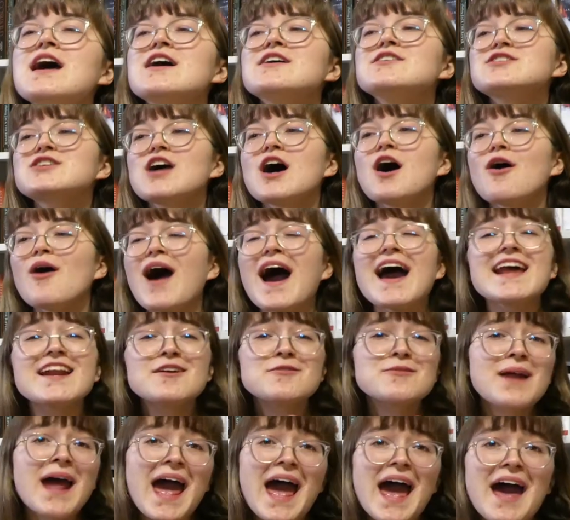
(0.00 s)
So I
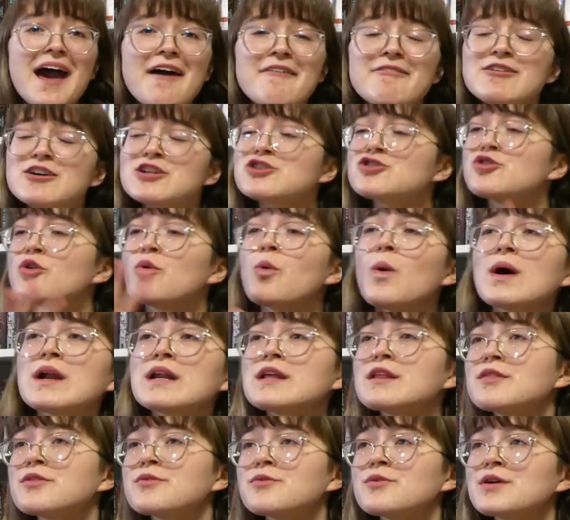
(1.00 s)
don't have
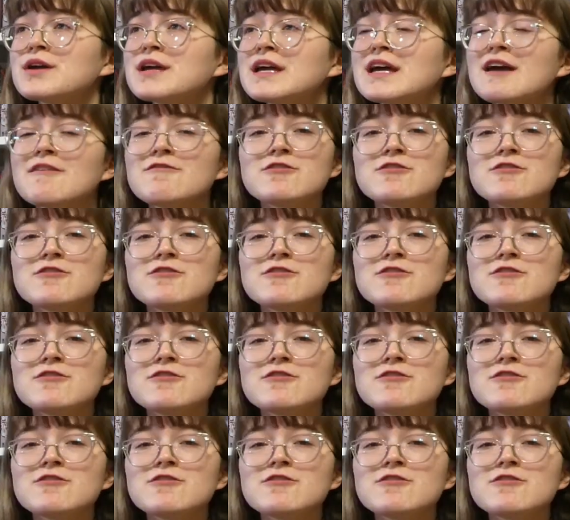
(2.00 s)
23